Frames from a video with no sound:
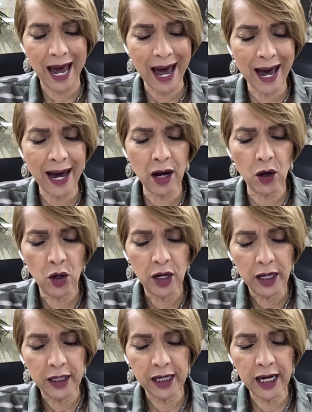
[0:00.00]
How
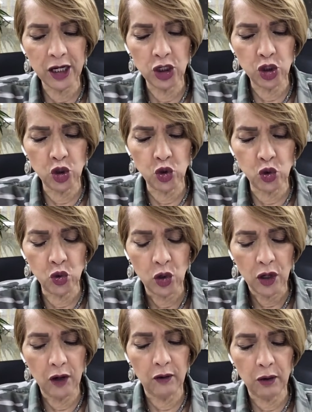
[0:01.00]
can you,
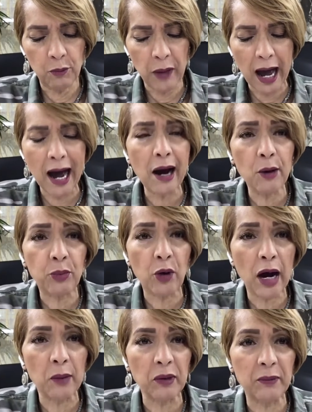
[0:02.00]
uh, uh, our
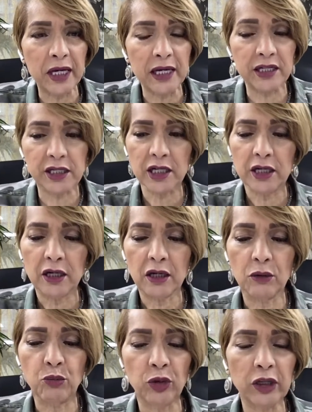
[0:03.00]
problem is, a
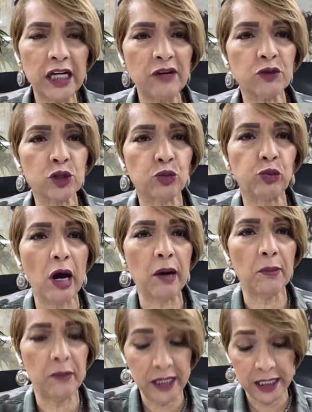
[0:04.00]
believer's
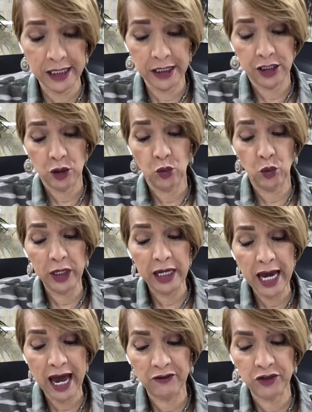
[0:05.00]
problem is we
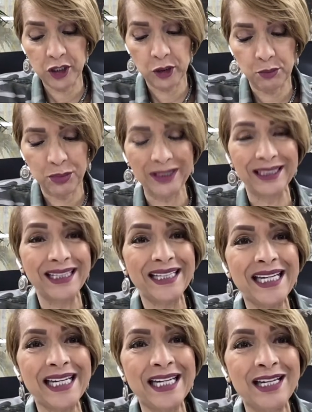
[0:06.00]
have to
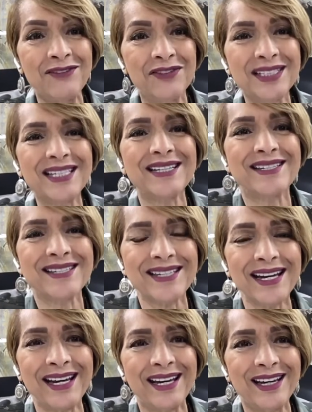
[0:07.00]
believe to
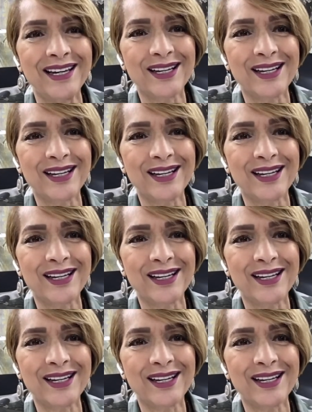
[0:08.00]
see.